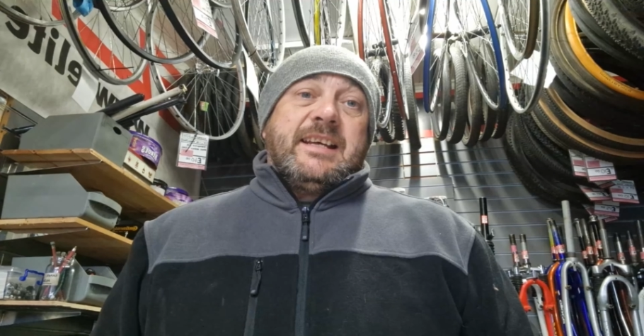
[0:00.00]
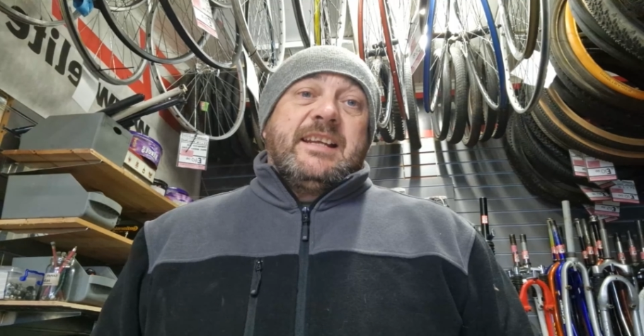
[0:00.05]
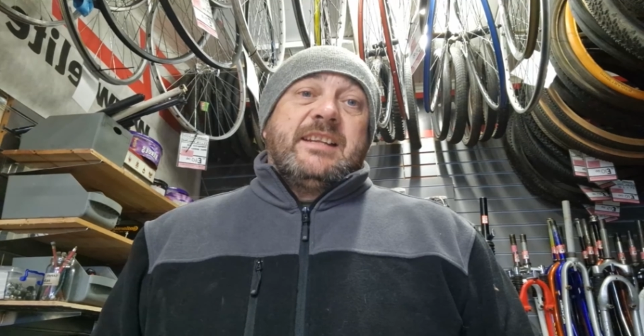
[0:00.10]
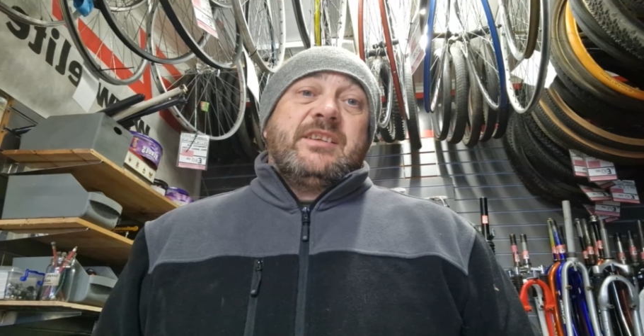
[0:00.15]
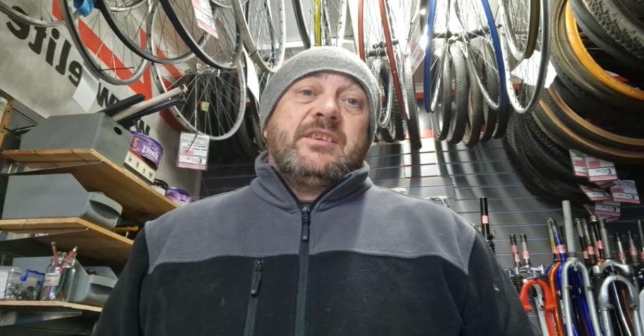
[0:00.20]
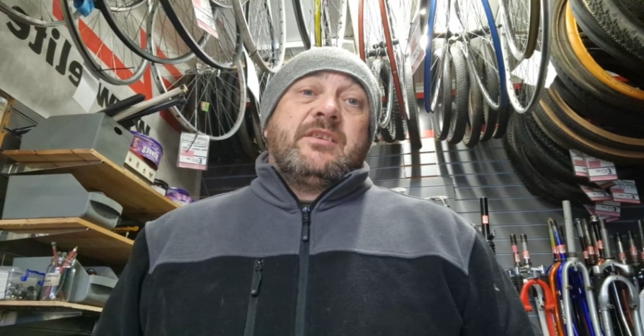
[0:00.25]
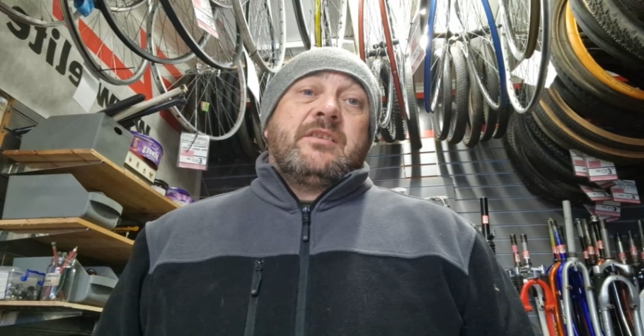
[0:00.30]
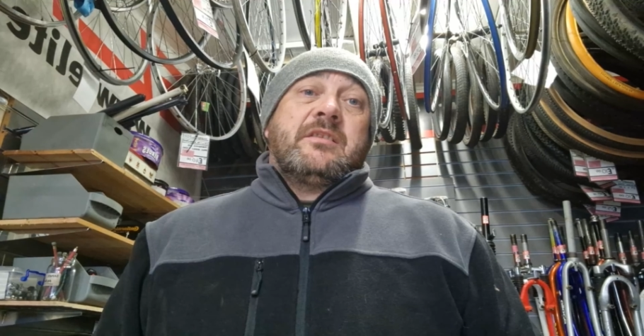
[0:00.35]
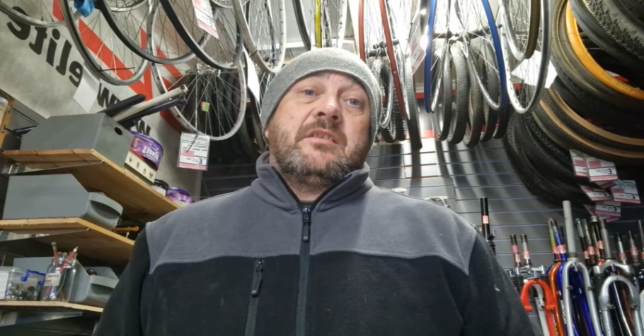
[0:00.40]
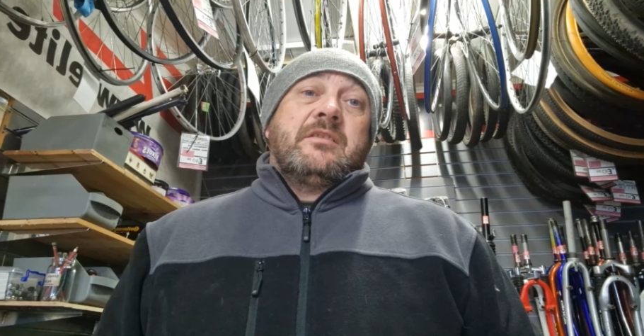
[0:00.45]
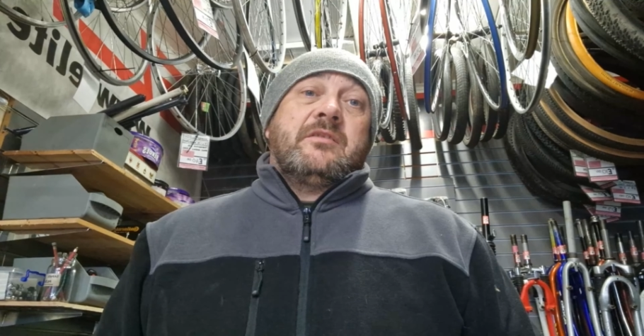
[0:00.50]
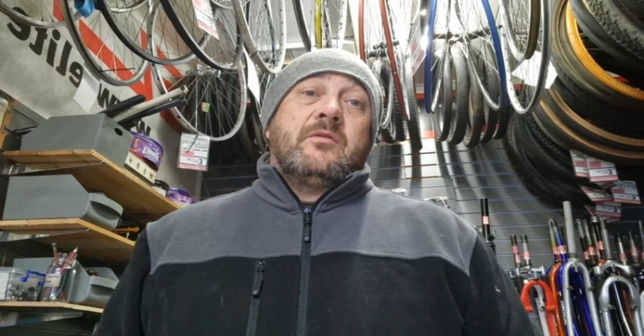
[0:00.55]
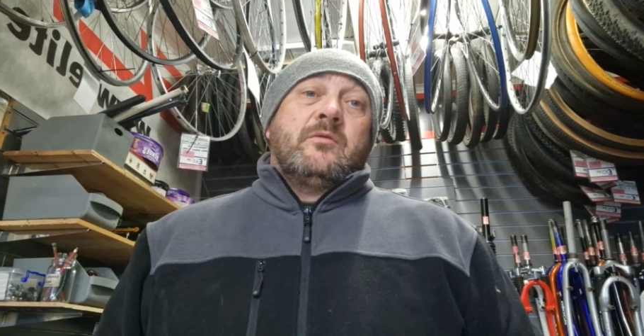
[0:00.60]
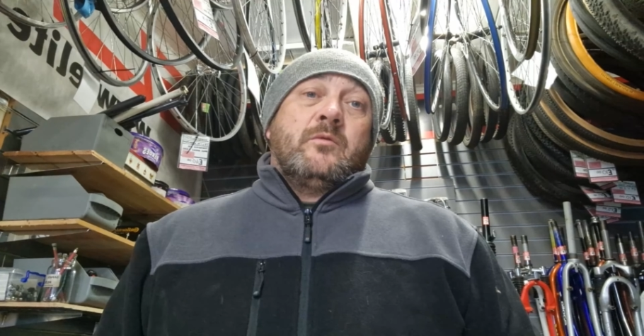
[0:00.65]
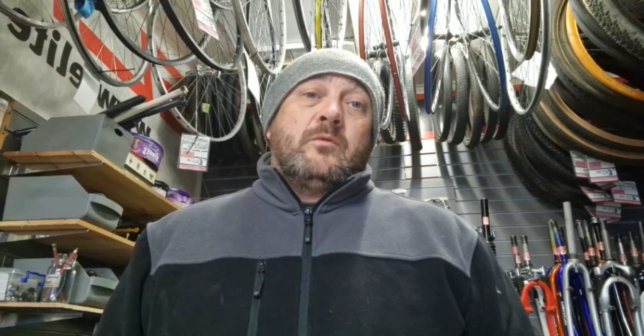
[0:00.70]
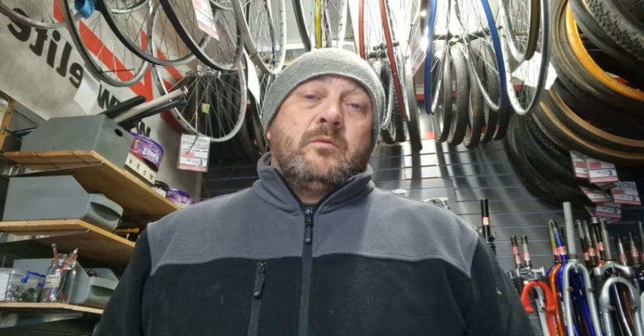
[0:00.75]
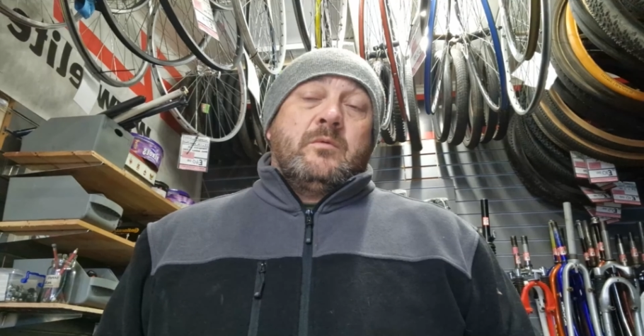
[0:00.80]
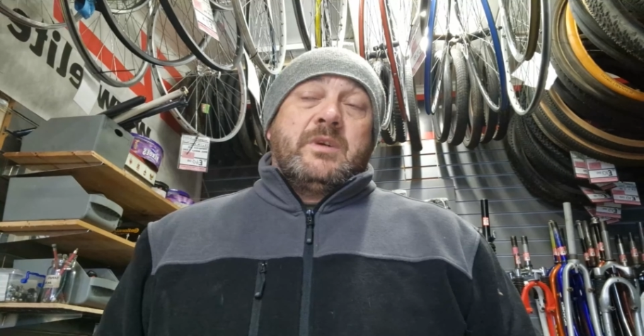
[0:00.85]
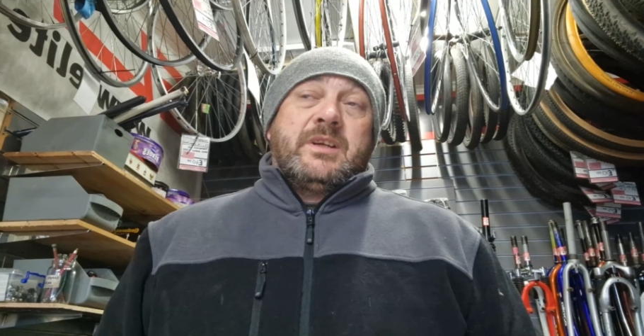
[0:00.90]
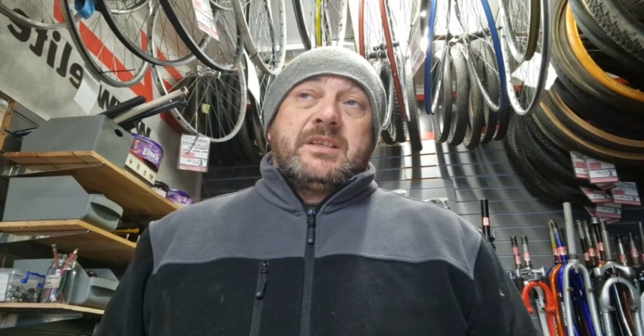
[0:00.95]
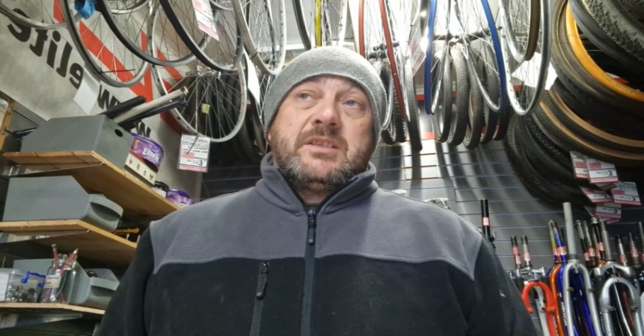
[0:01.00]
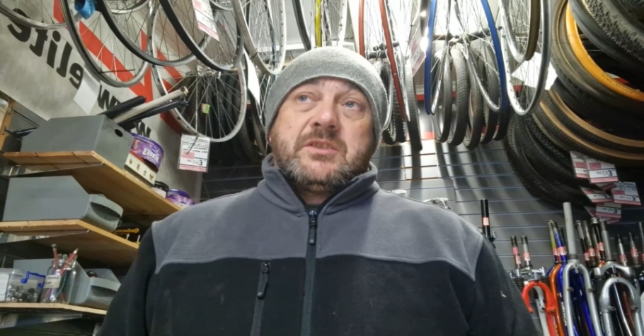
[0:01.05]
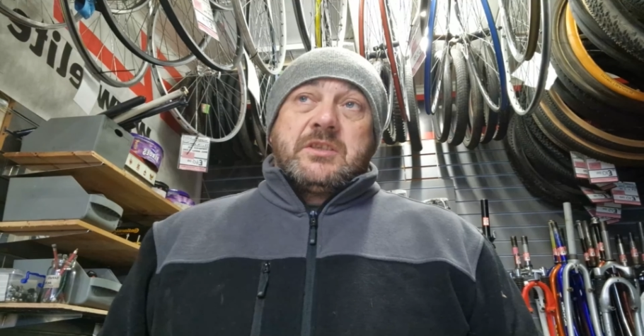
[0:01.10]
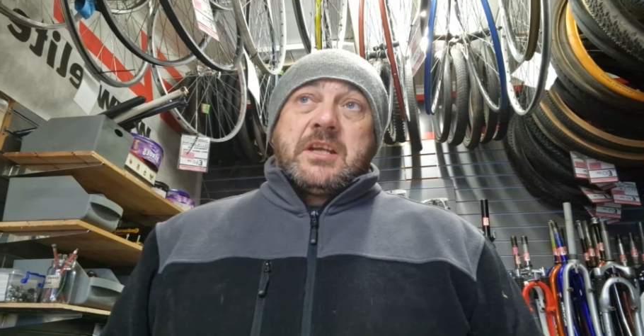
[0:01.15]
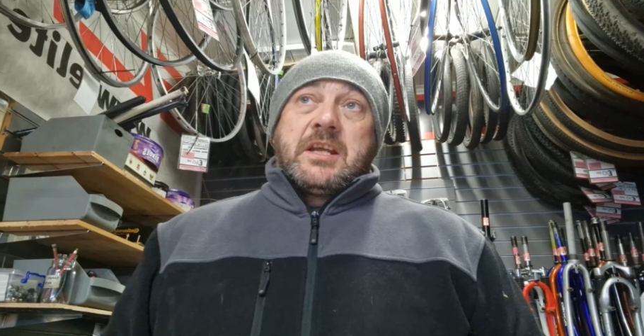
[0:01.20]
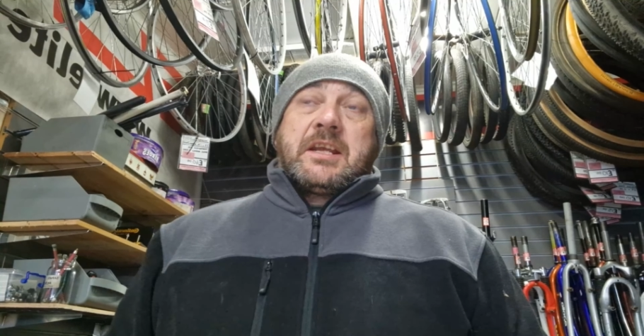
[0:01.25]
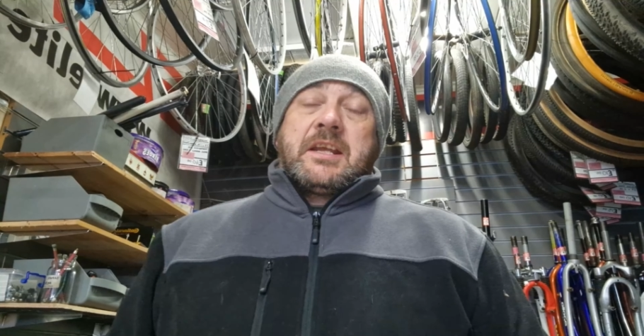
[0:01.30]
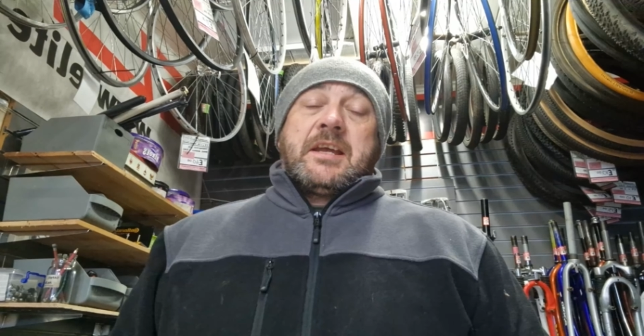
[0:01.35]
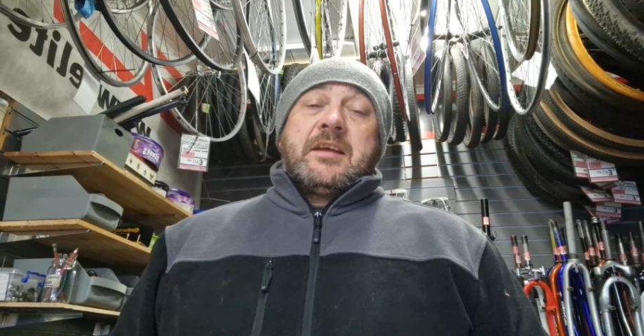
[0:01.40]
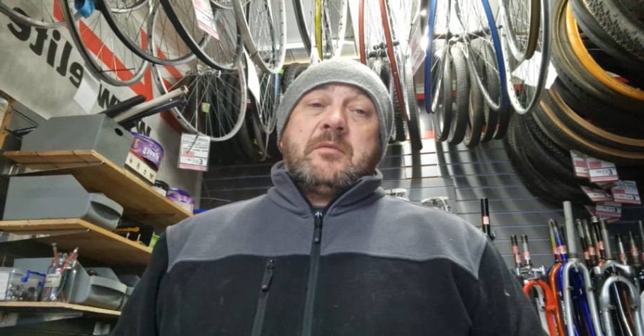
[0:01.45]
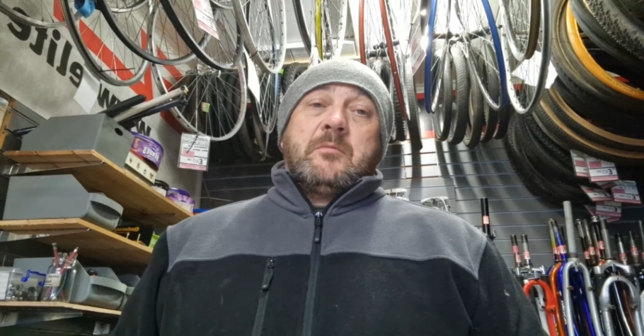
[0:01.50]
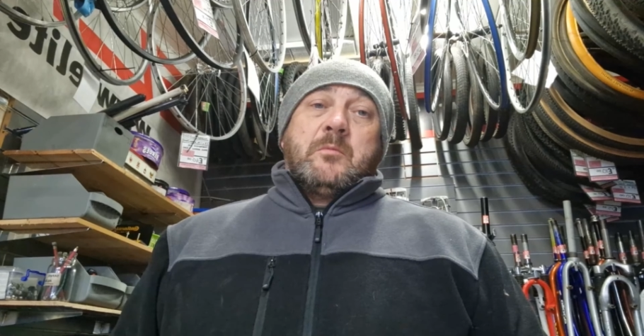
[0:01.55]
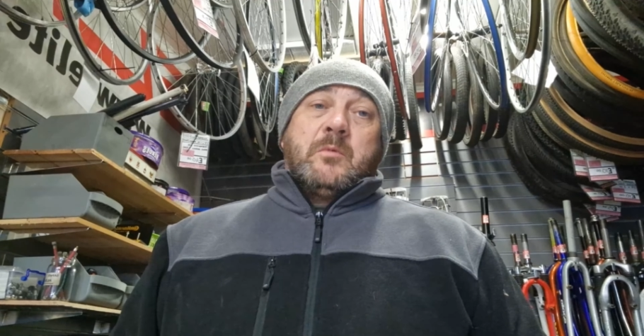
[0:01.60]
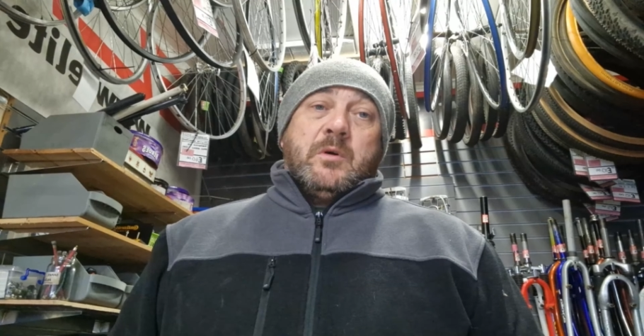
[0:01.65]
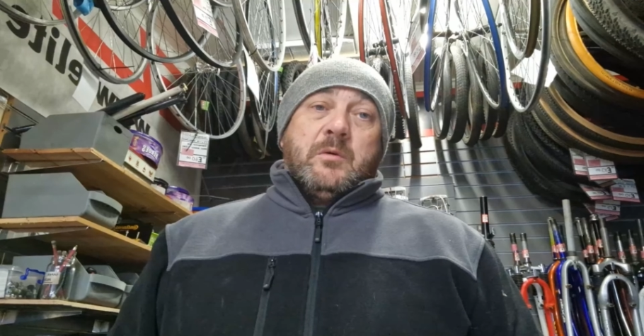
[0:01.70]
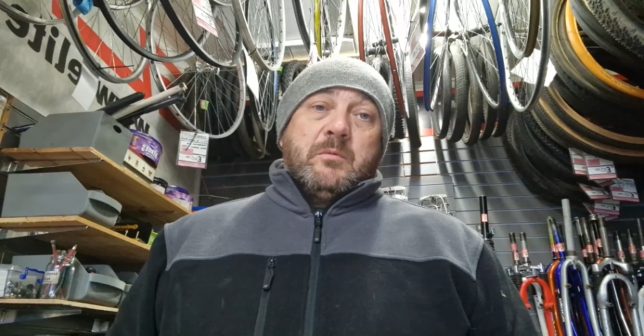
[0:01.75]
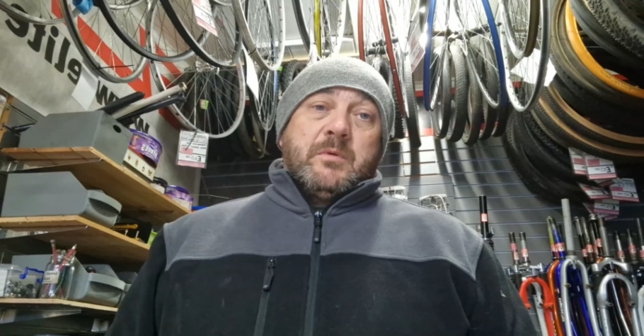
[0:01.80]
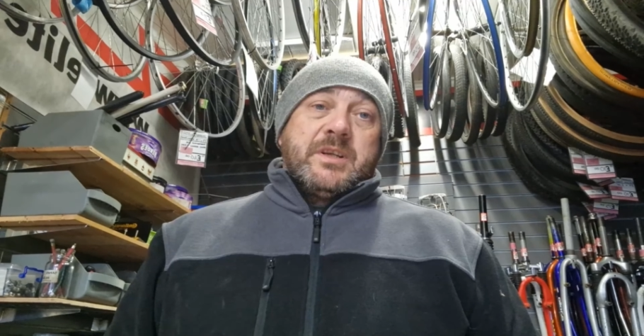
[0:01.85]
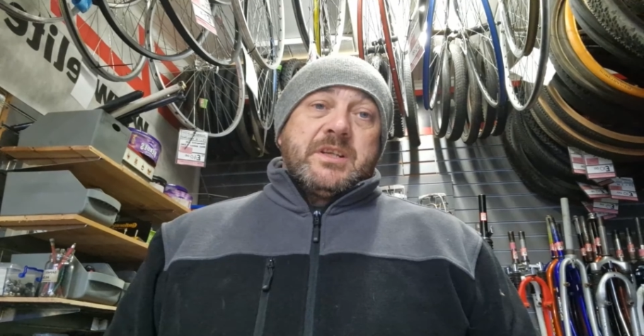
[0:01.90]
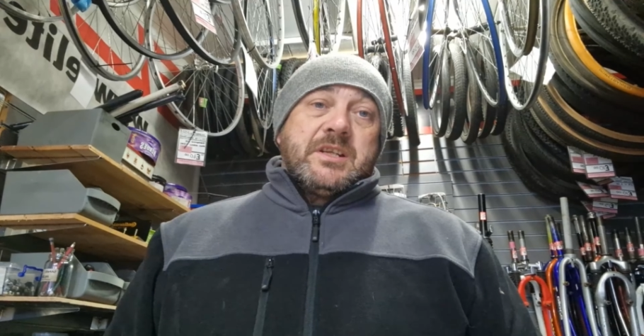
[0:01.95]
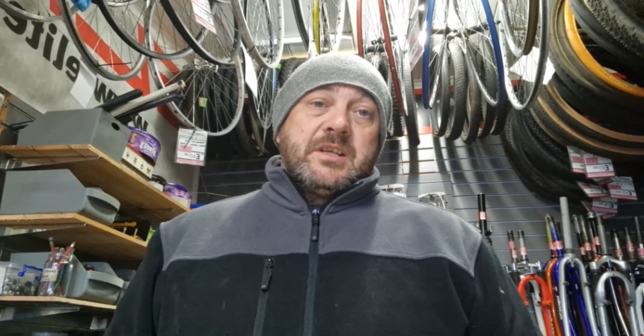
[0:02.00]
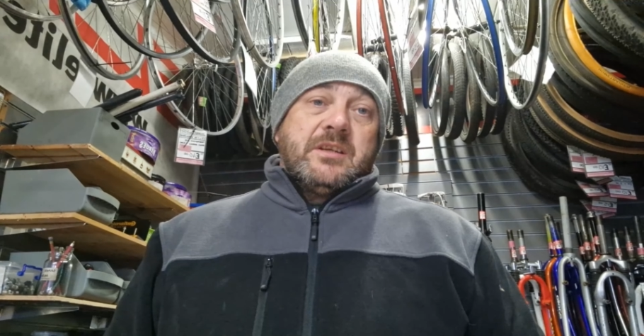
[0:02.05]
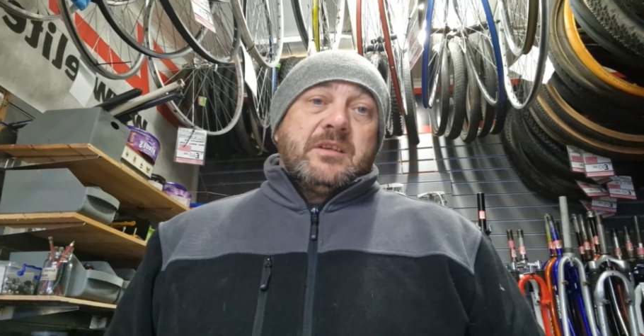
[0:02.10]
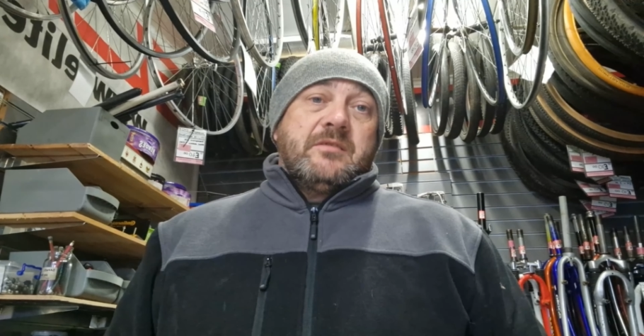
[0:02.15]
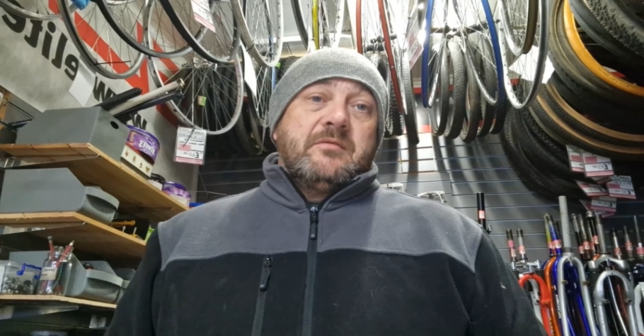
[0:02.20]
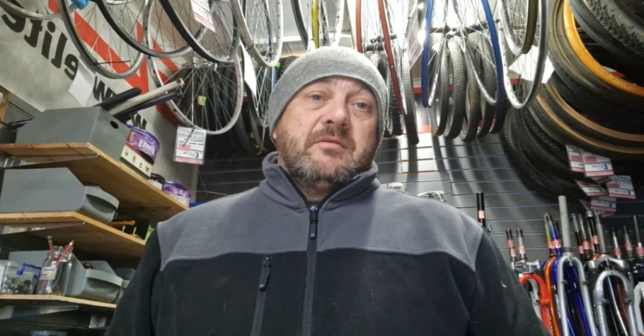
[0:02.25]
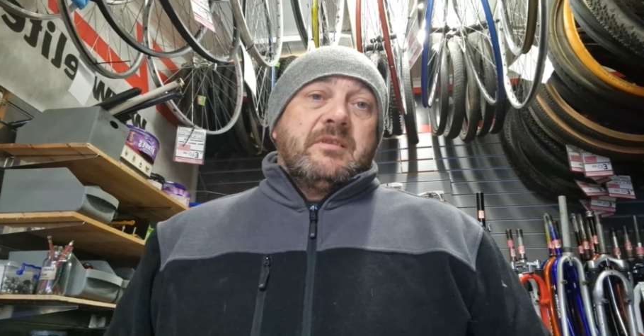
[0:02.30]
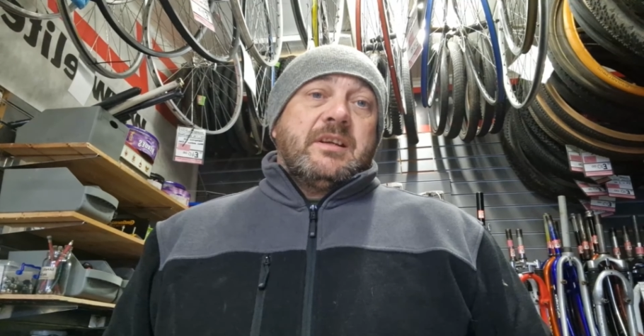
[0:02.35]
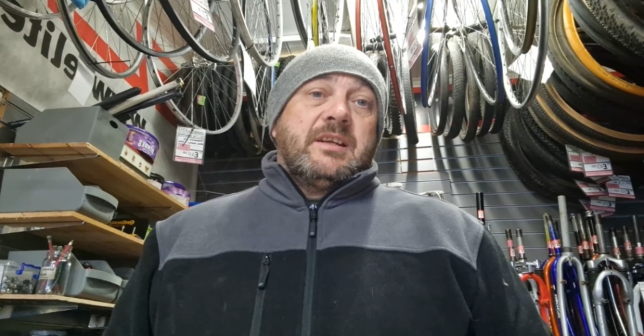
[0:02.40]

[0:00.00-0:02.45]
and you can always check out what we do